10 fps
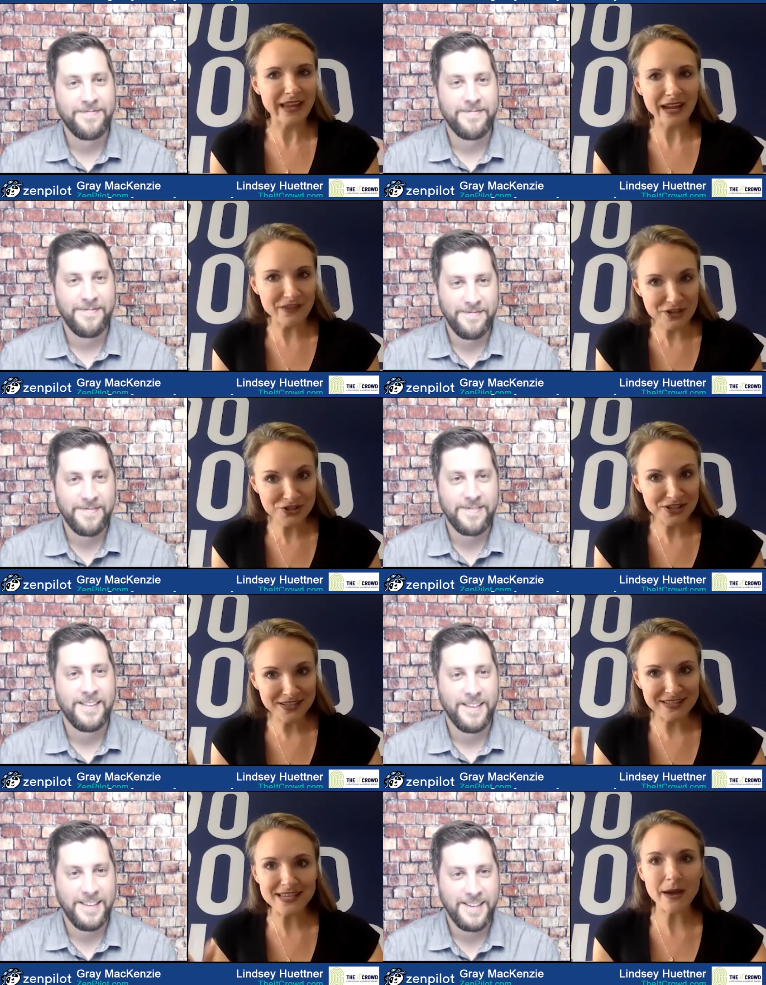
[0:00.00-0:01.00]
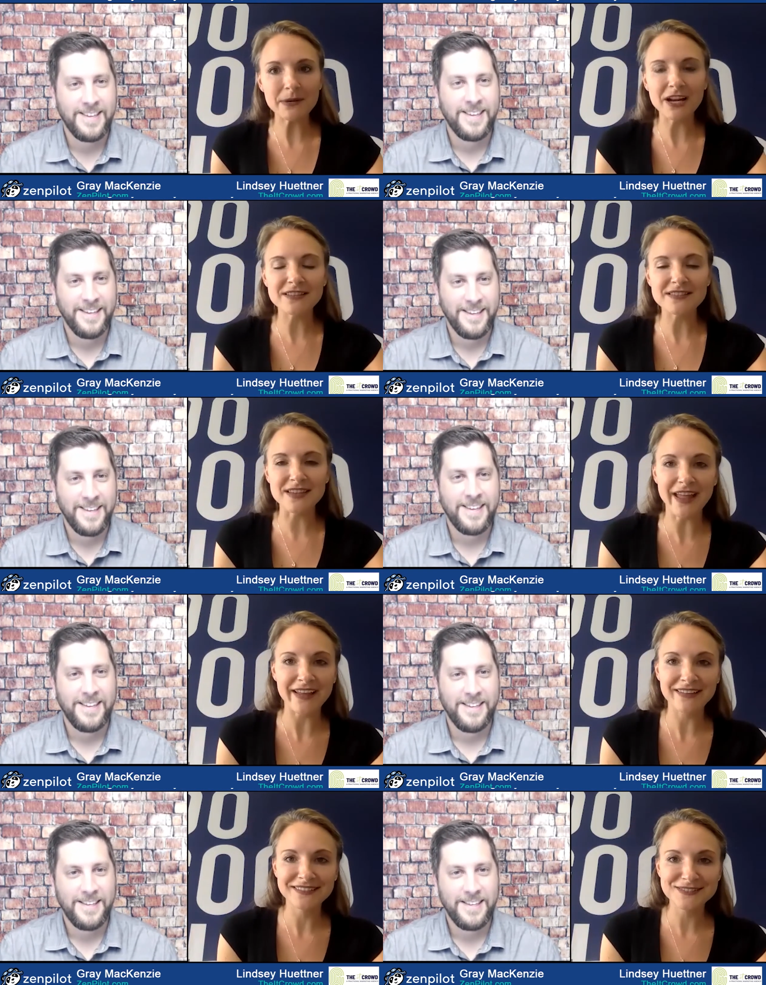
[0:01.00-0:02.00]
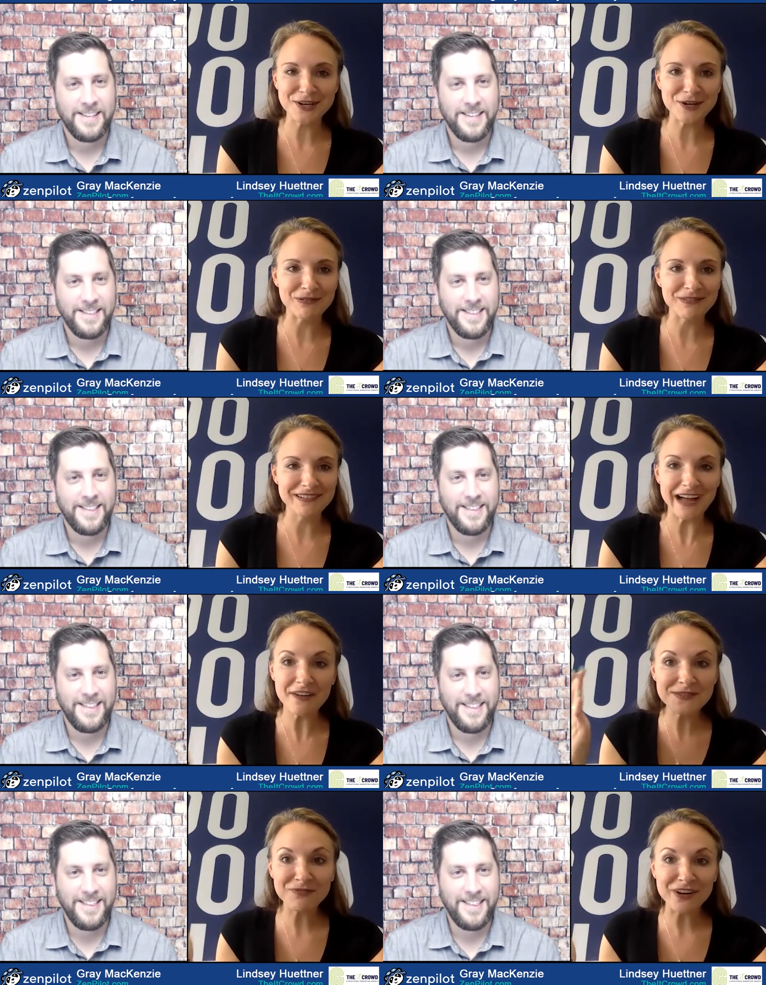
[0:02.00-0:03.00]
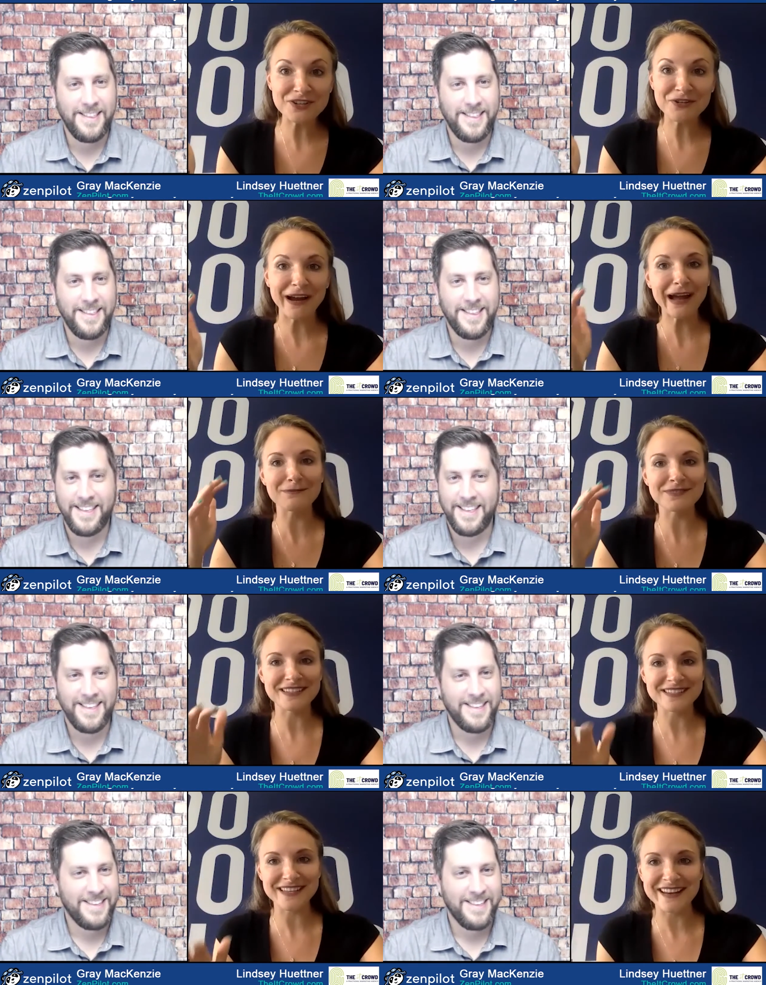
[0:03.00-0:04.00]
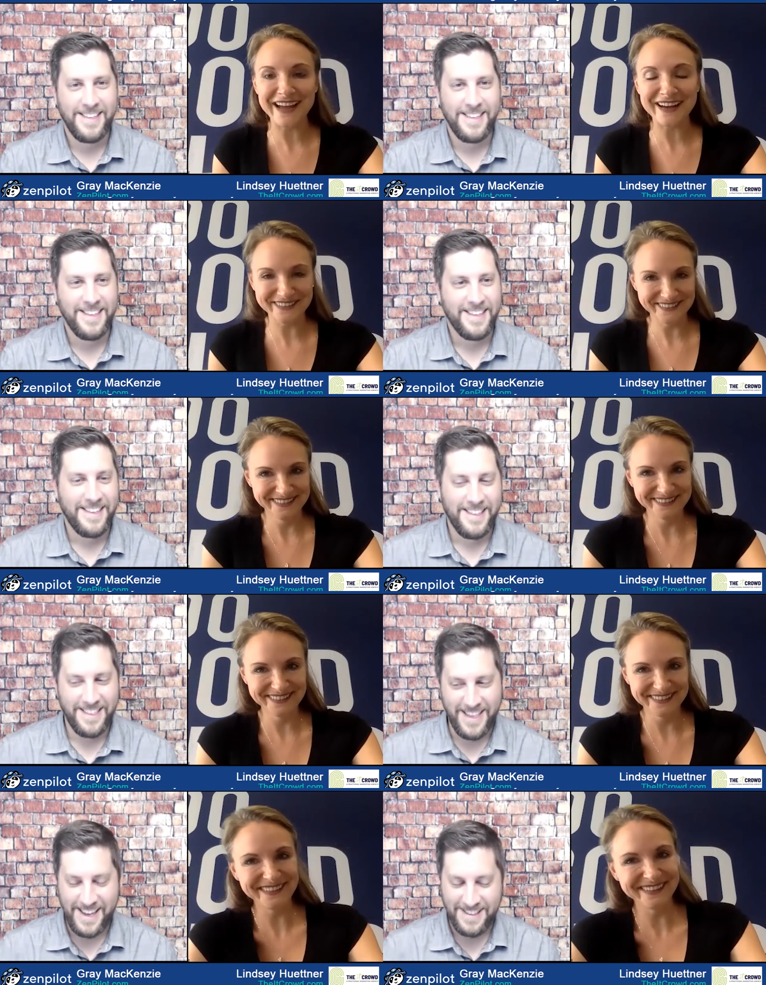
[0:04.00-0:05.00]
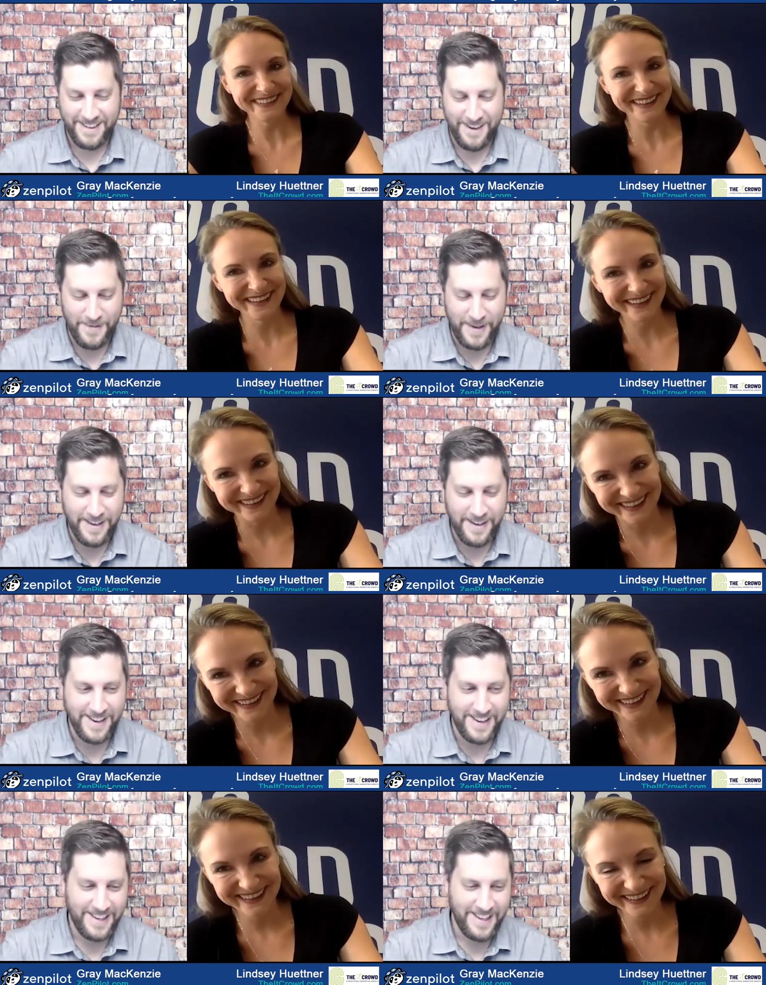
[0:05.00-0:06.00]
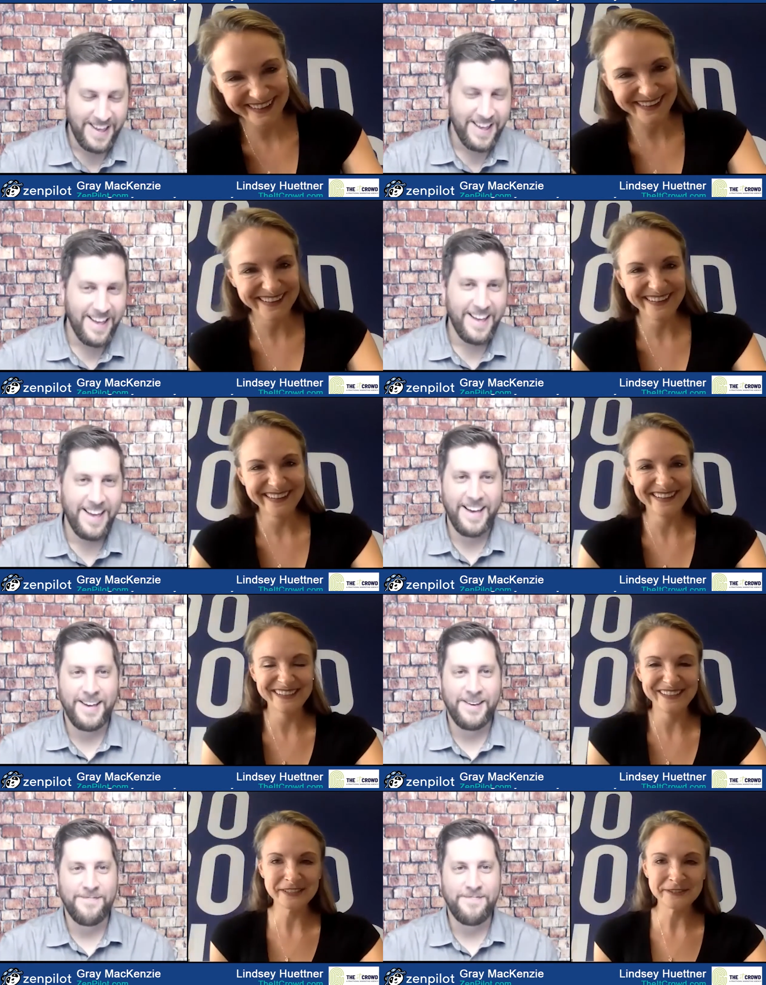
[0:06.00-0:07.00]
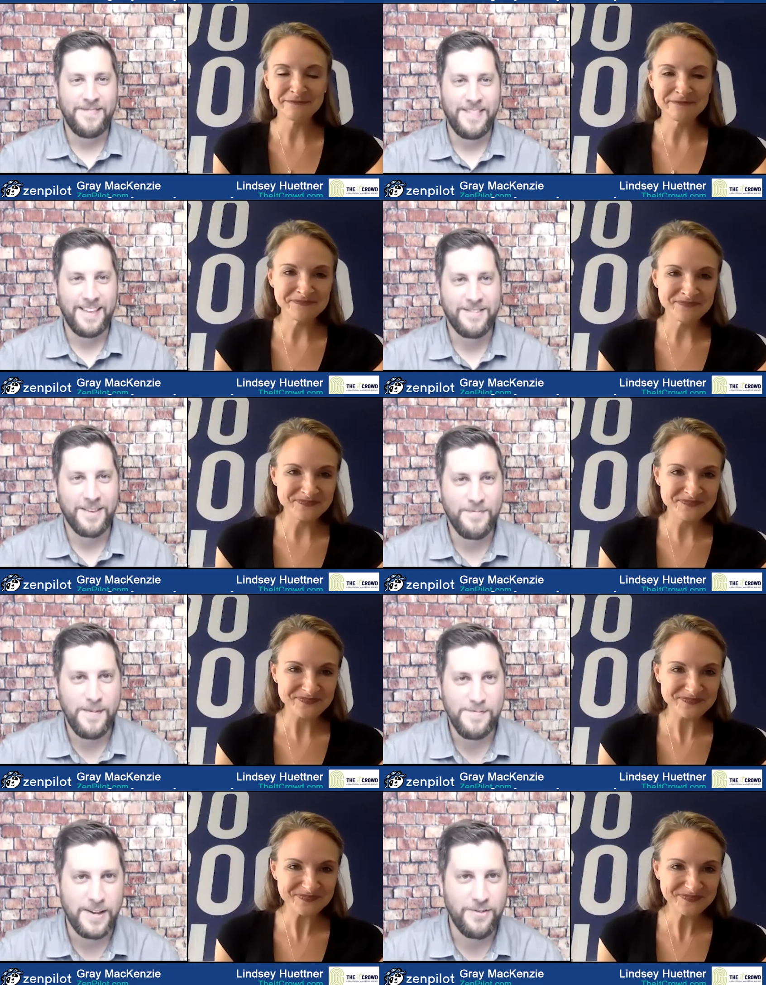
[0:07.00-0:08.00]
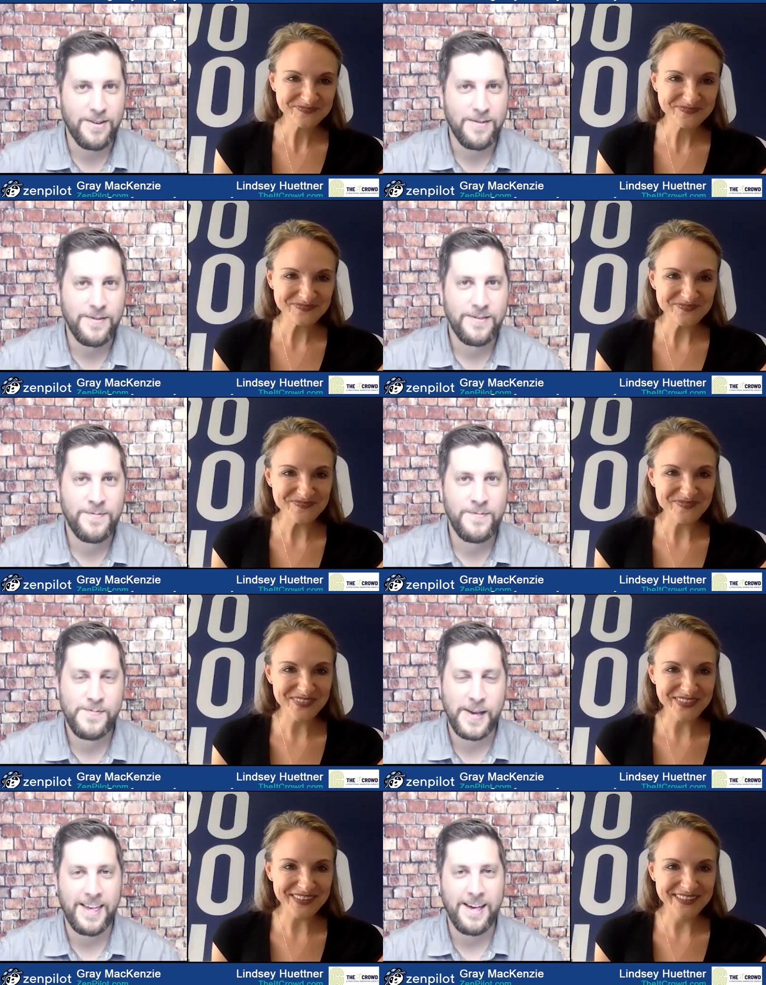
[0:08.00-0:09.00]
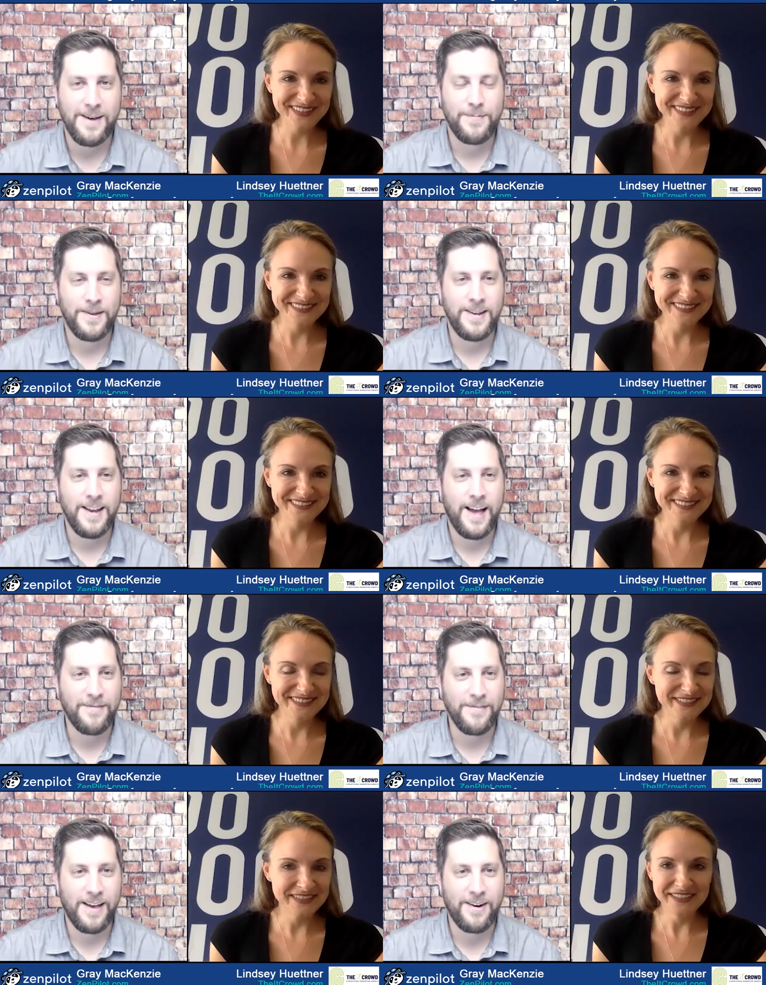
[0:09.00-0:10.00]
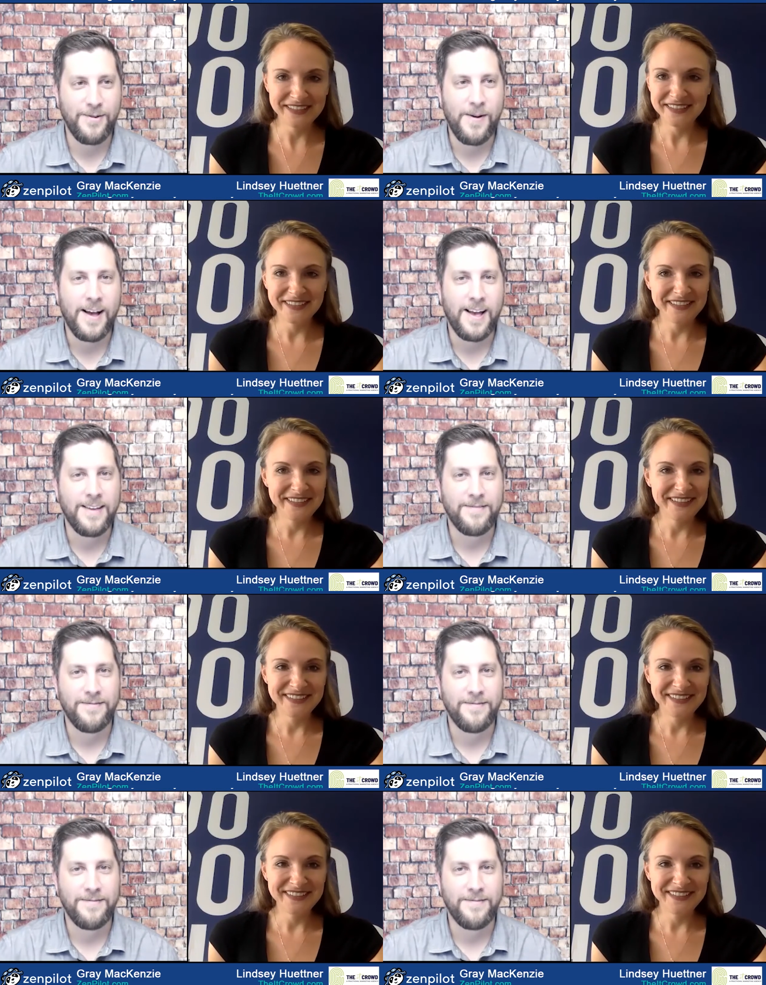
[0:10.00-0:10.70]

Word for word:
Speaker 1: adventure that's happening on Sunday. So I'll have some fresh crab to send out.
Speaker 2: That's amazing. That's like my dream is picking up, and I don't know why.